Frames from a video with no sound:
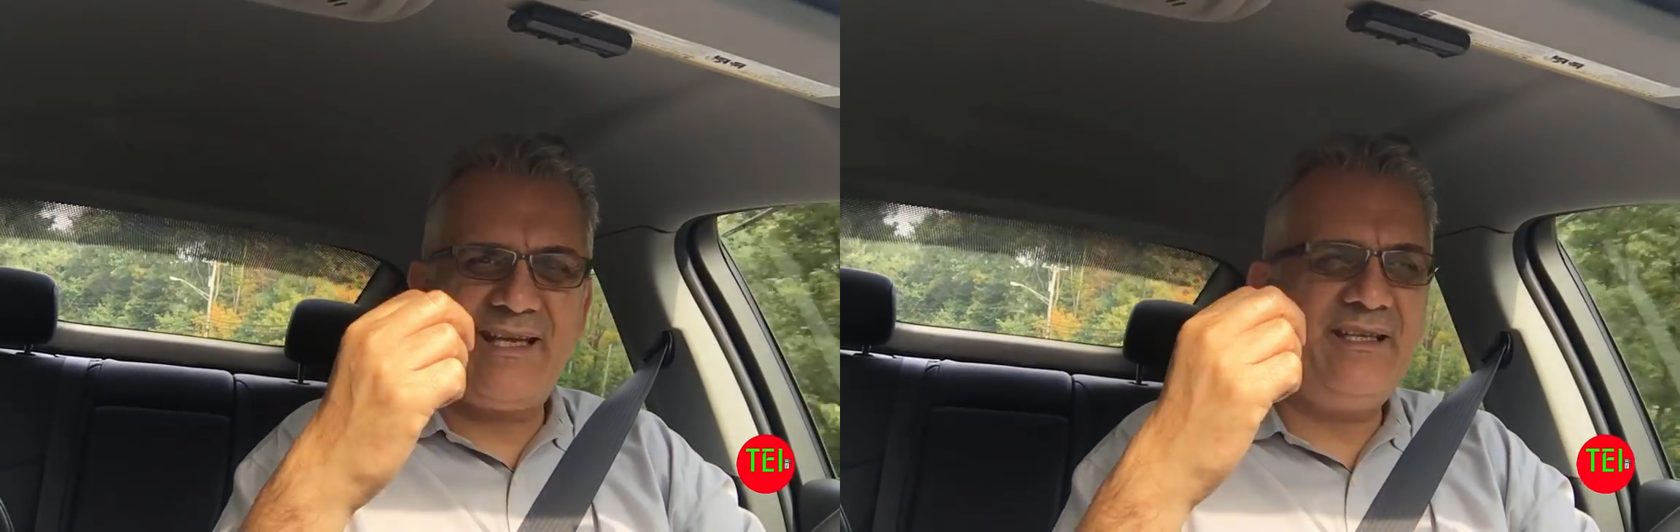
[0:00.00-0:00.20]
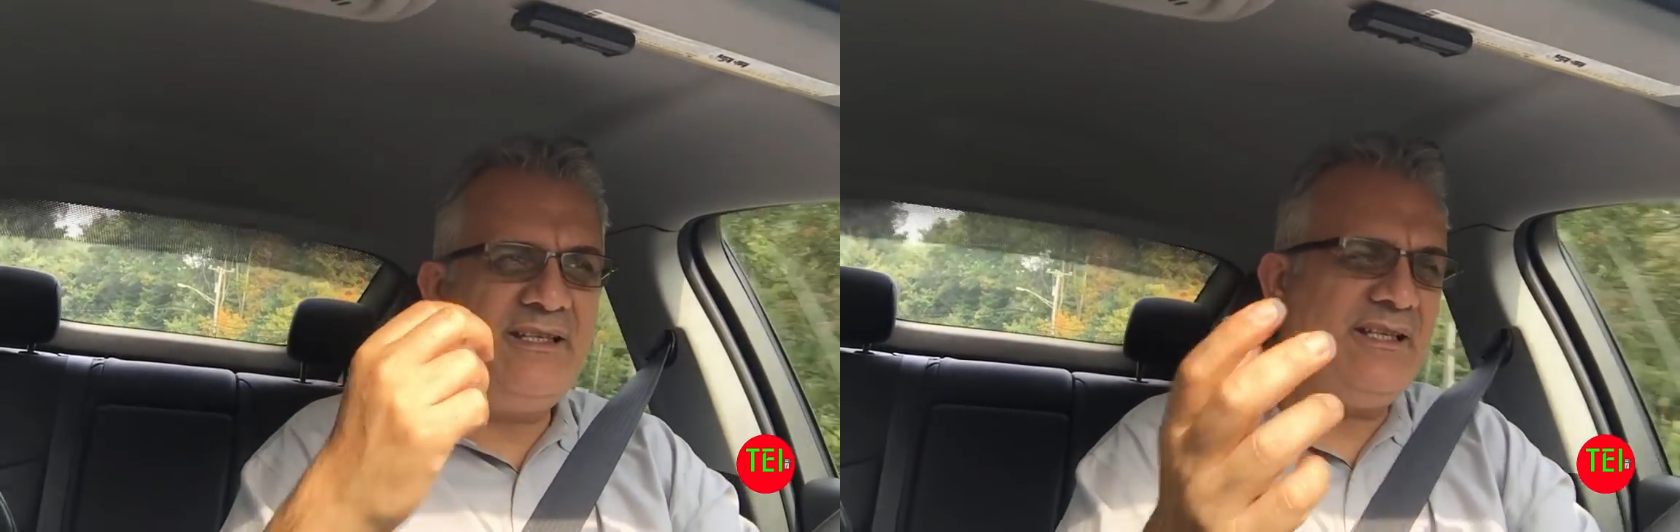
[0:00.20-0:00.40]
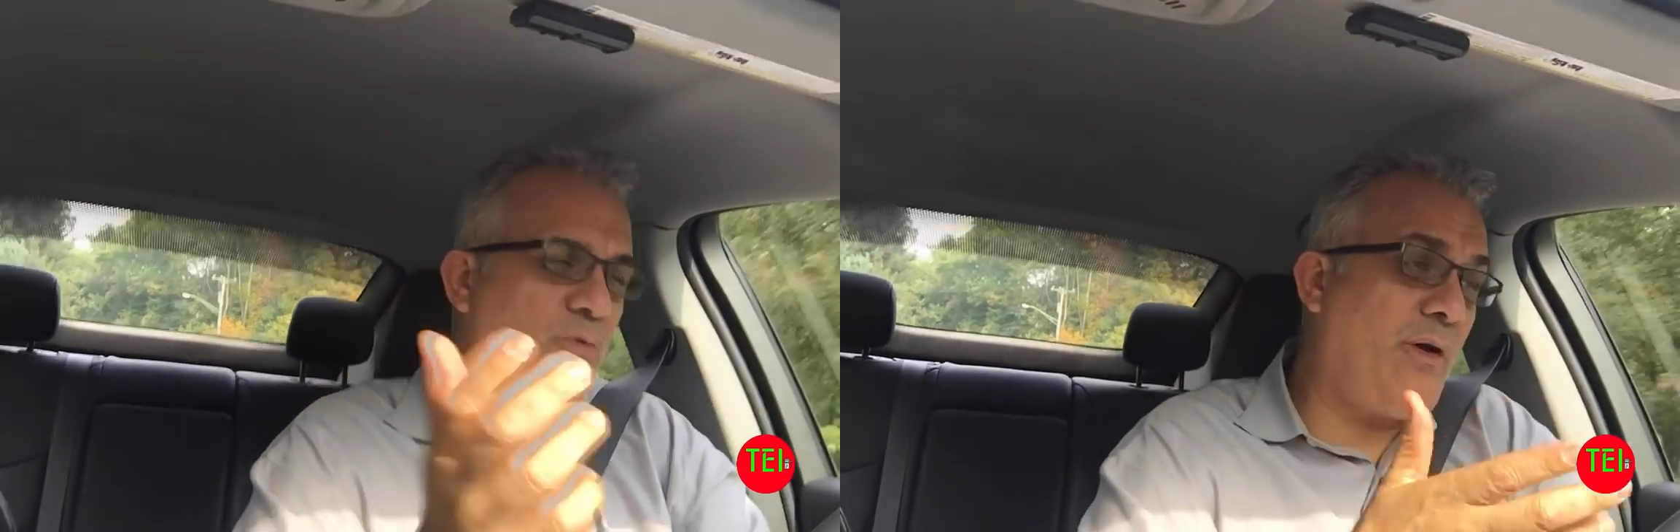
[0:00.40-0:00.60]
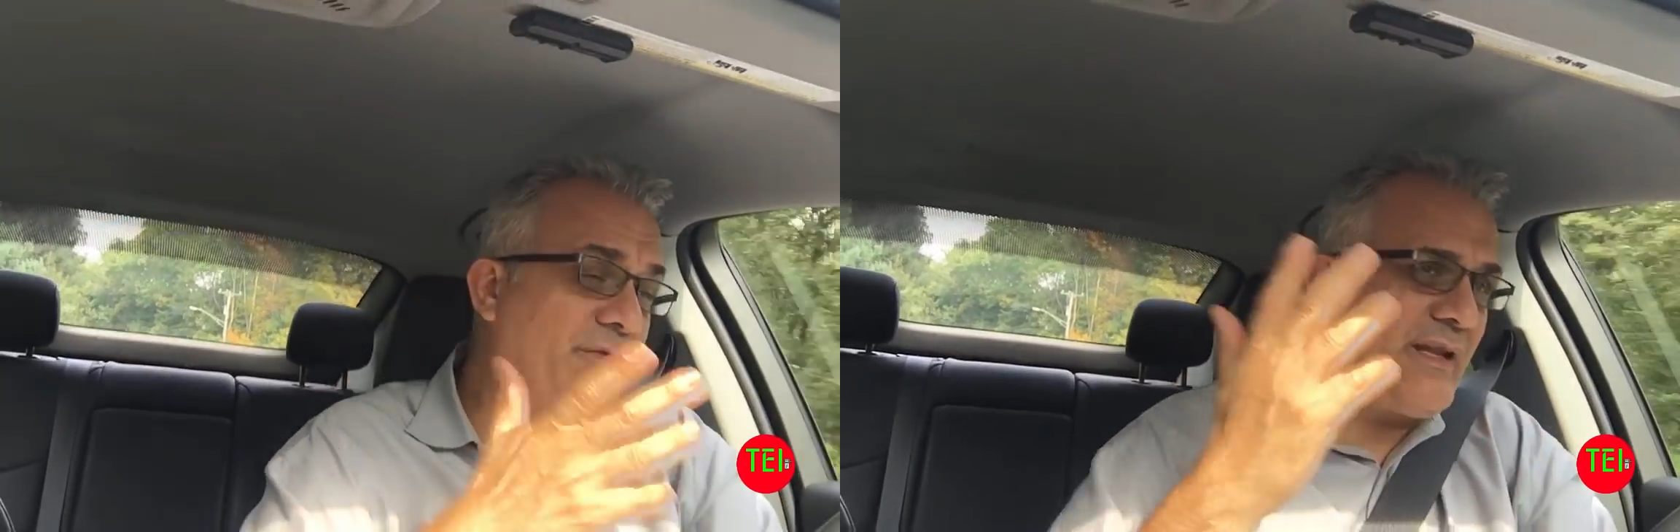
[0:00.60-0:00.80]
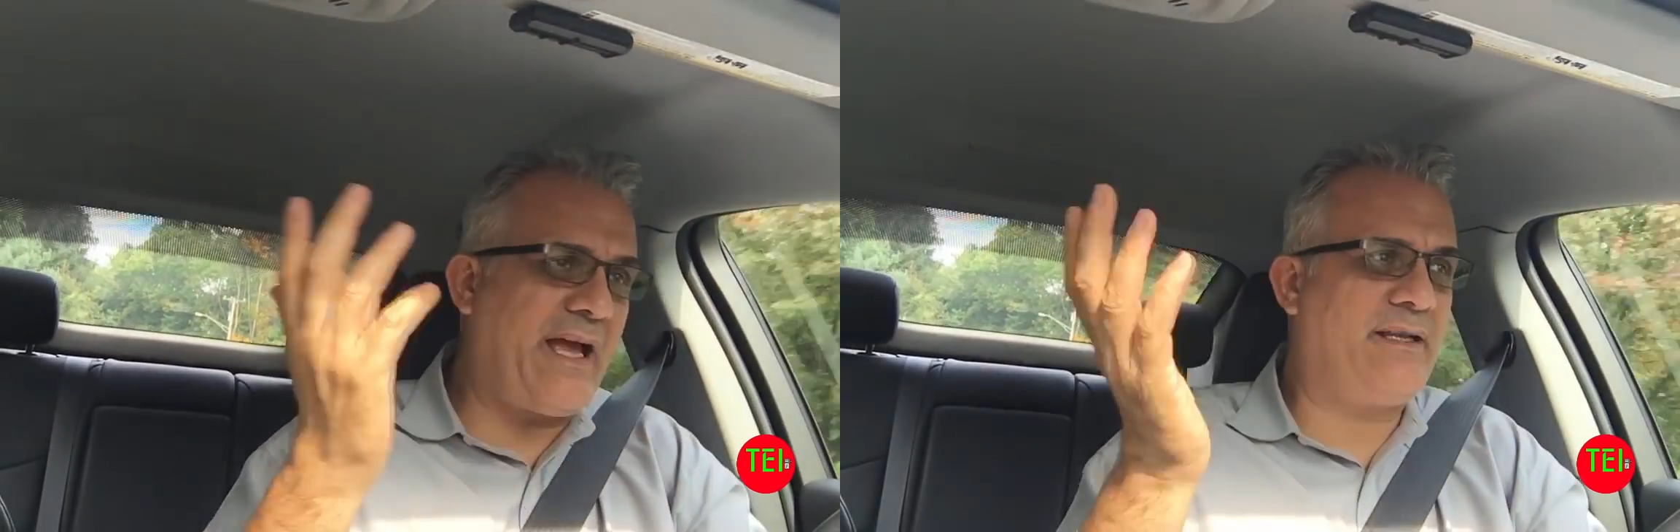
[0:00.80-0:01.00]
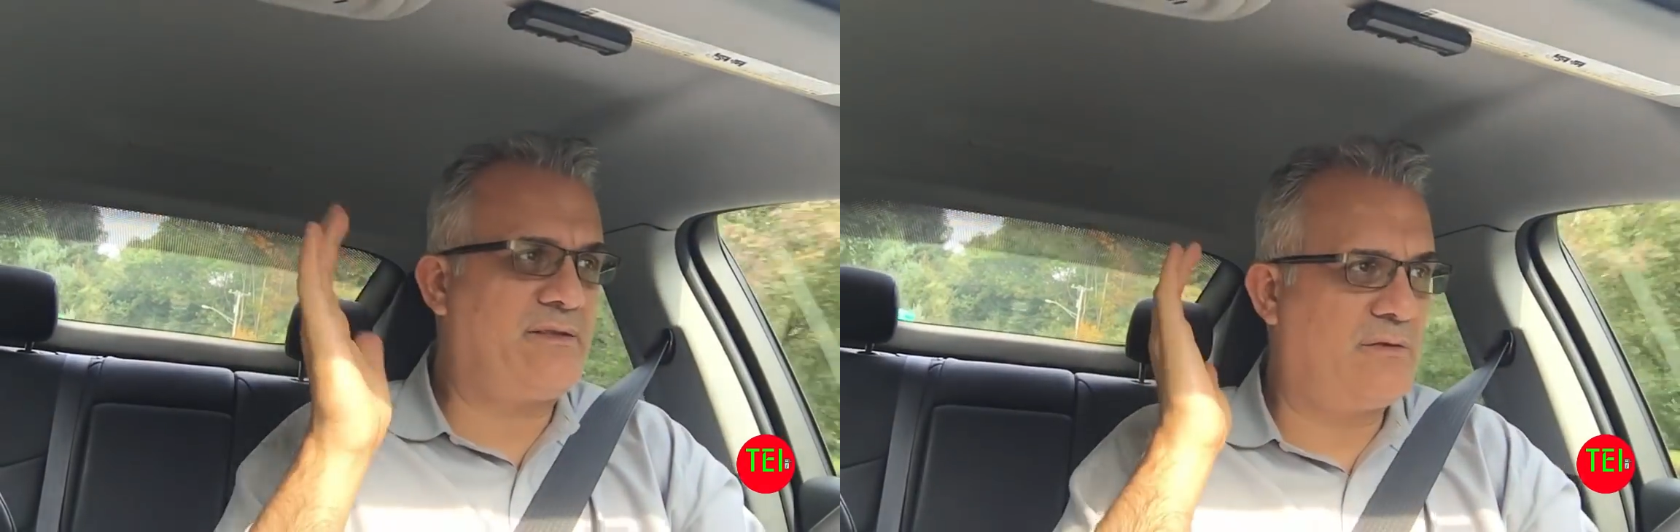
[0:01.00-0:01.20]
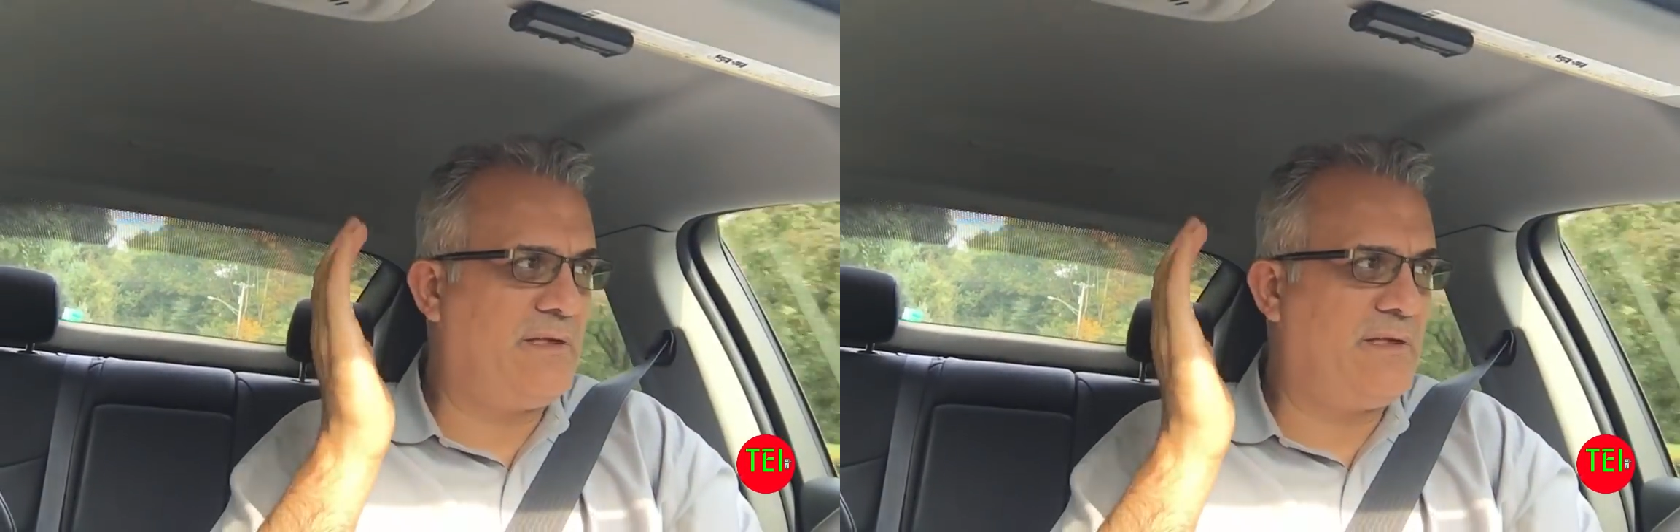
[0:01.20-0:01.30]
they need, whoever that is,